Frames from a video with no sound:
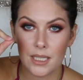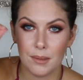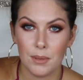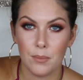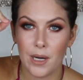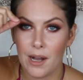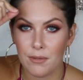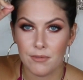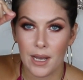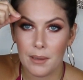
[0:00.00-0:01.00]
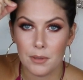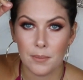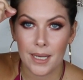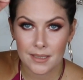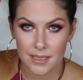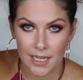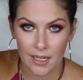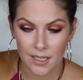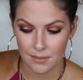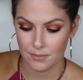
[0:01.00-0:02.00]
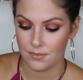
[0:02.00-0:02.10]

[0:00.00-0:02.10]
Gimme Brow Fiber Mascara.